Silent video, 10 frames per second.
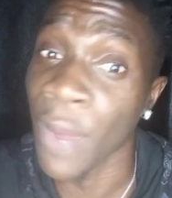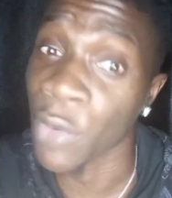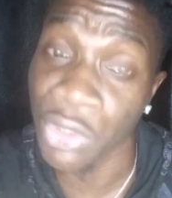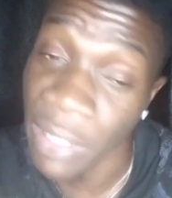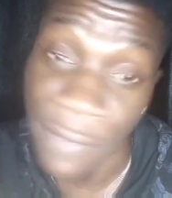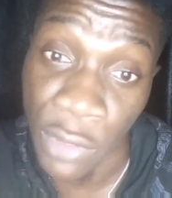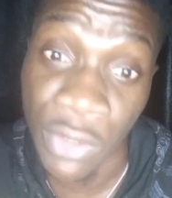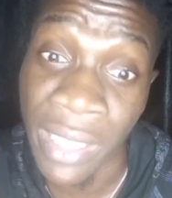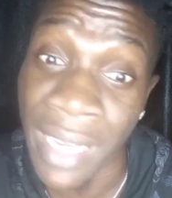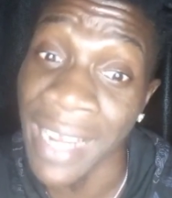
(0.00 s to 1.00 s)
I was really
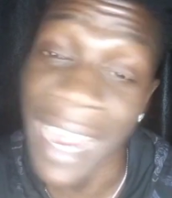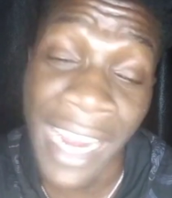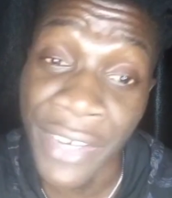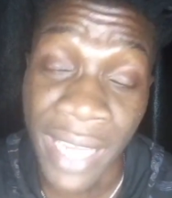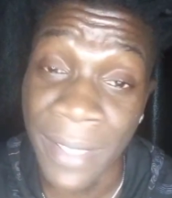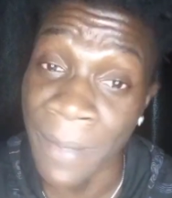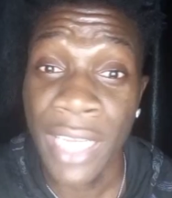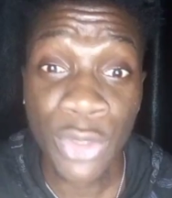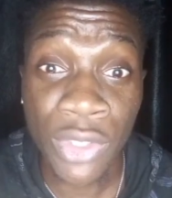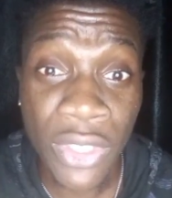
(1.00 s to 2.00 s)
frustrated and angry at him. And
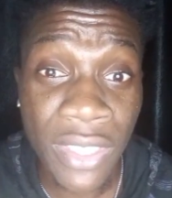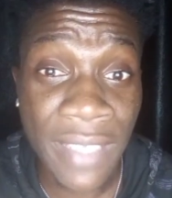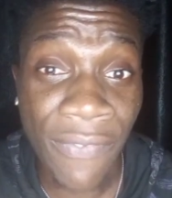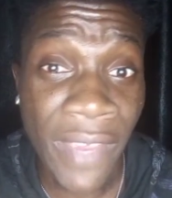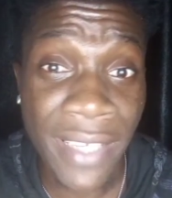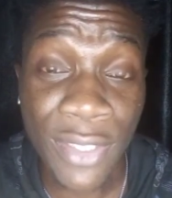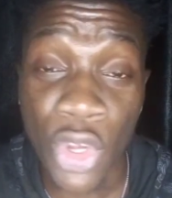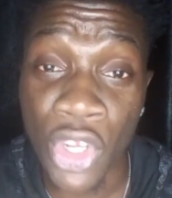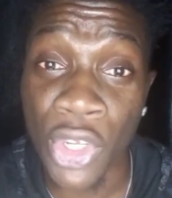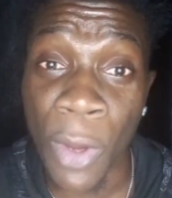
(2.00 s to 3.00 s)
it was just the defense
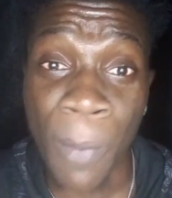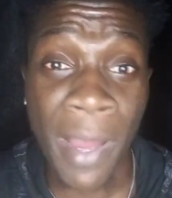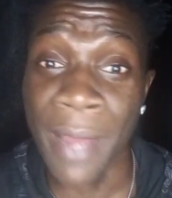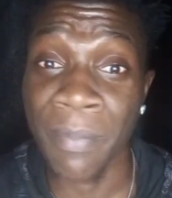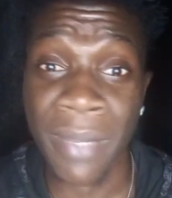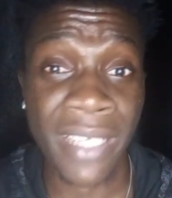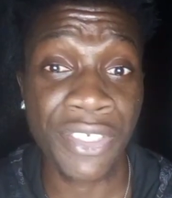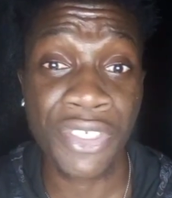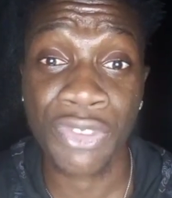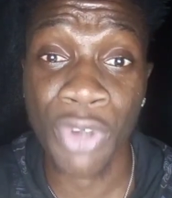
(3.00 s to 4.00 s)
turning up and being
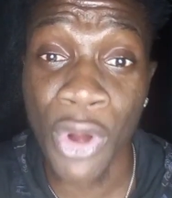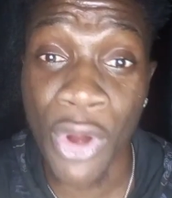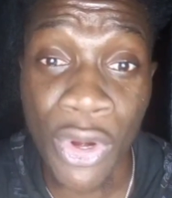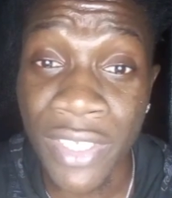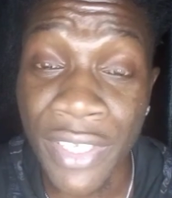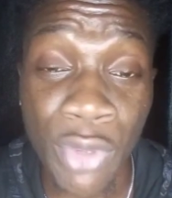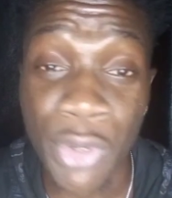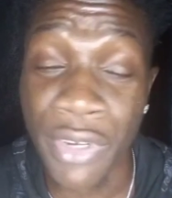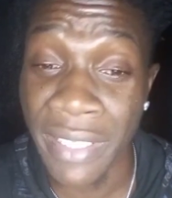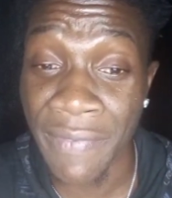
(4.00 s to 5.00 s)
strong, zero
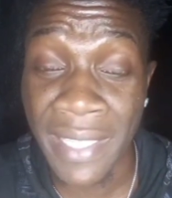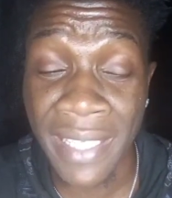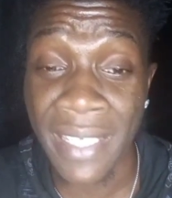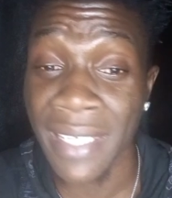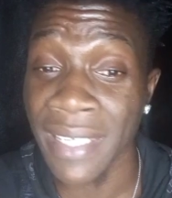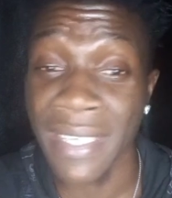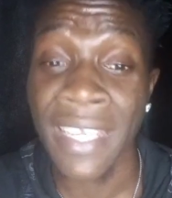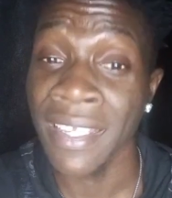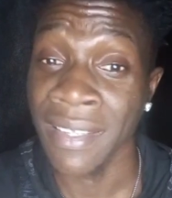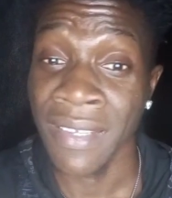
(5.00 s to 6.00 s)
creativity.
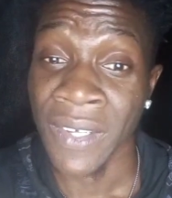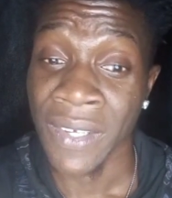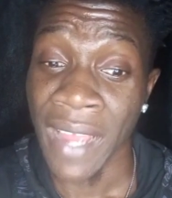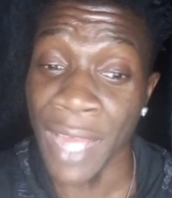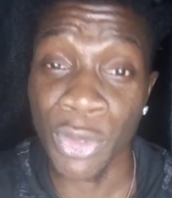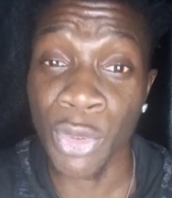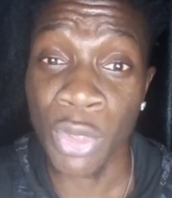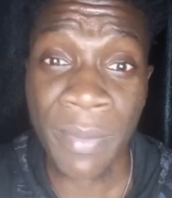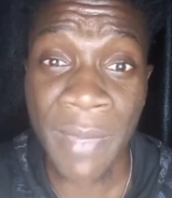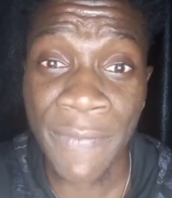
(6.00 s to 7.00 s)
I don't know,
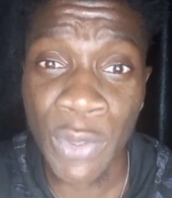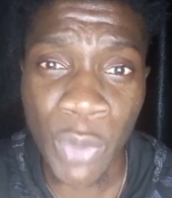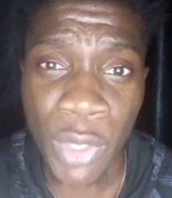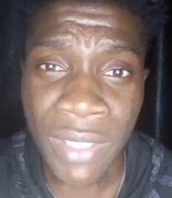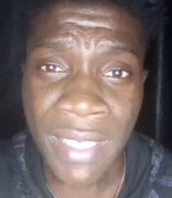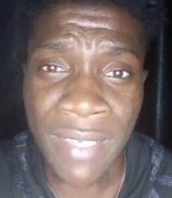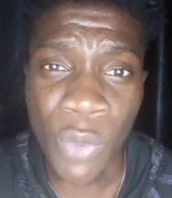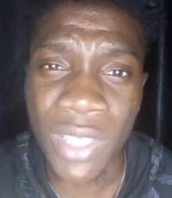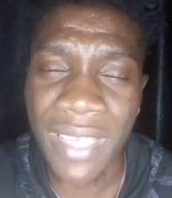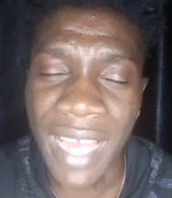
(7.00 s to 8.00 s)
the midfield
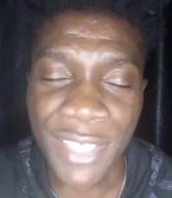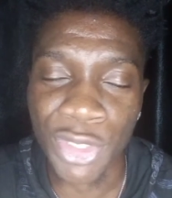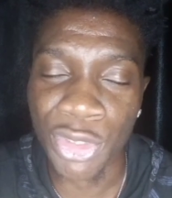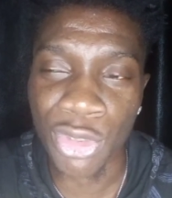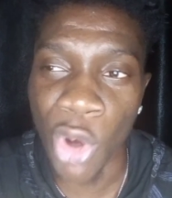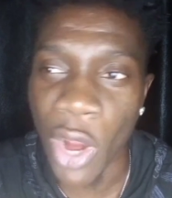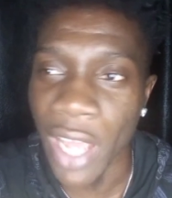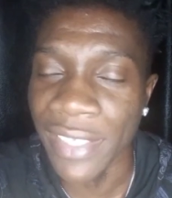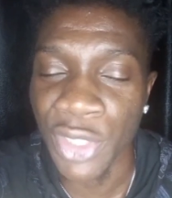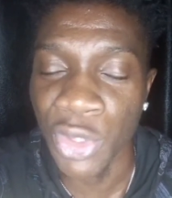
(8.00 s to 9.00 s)
wasn't as strong
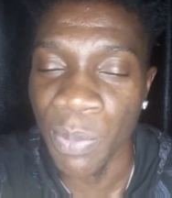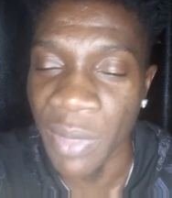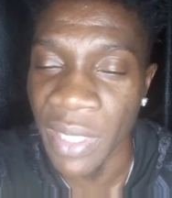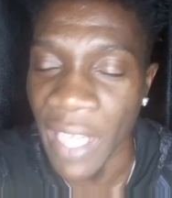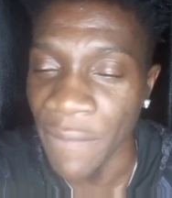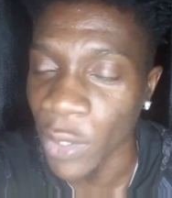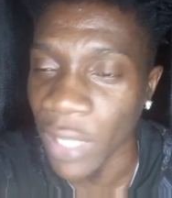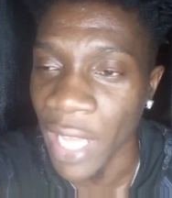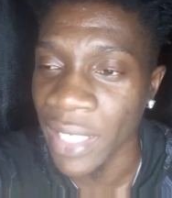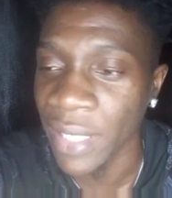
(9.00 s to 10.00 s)
as it should be. I felt
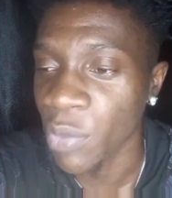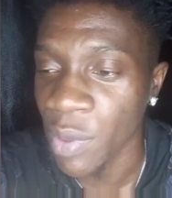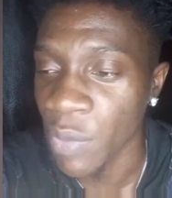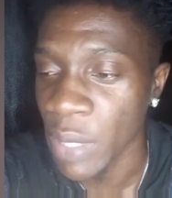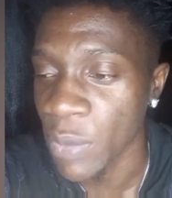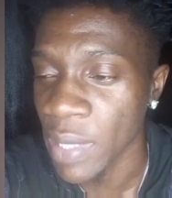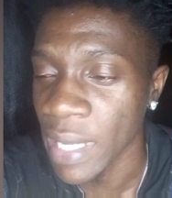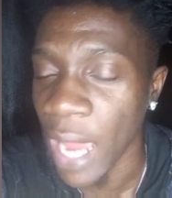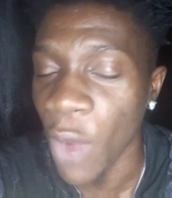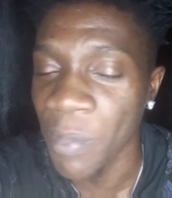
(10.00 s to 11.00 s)
like we
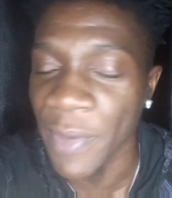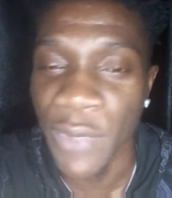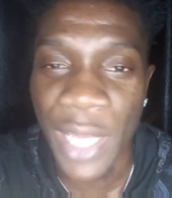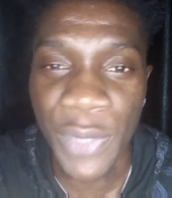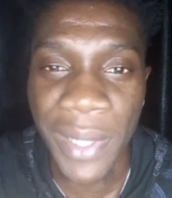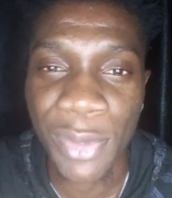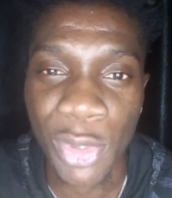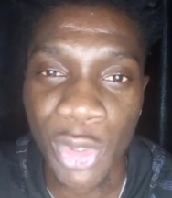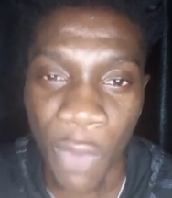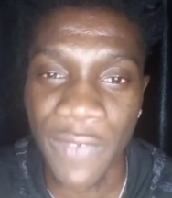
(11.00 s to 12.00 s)
our midfielders were too
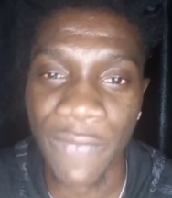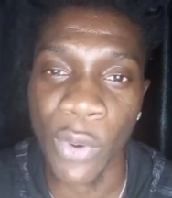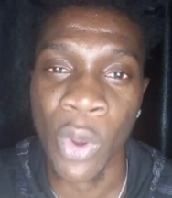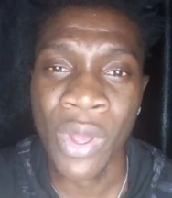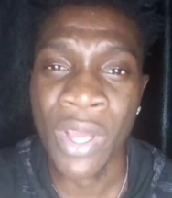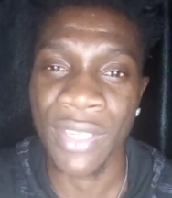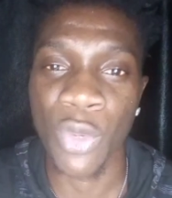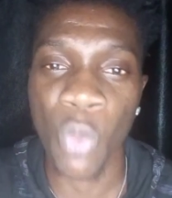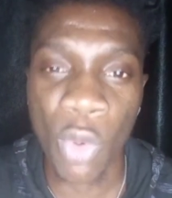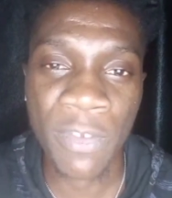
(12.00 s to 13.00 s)
soft for the
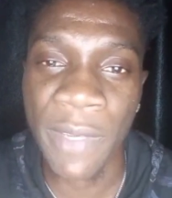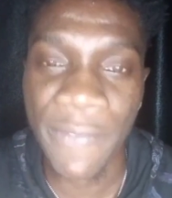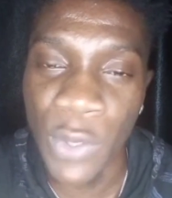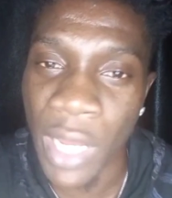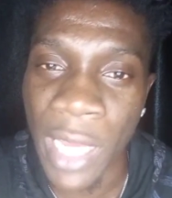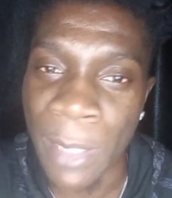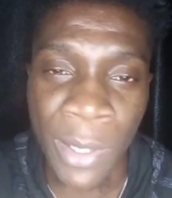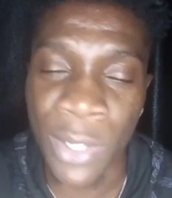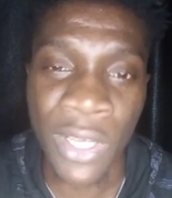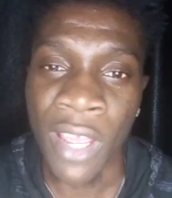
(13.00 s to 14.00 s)
Wolves midfielders,
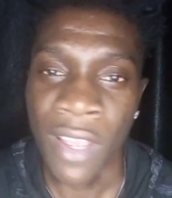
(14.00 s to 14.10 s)
because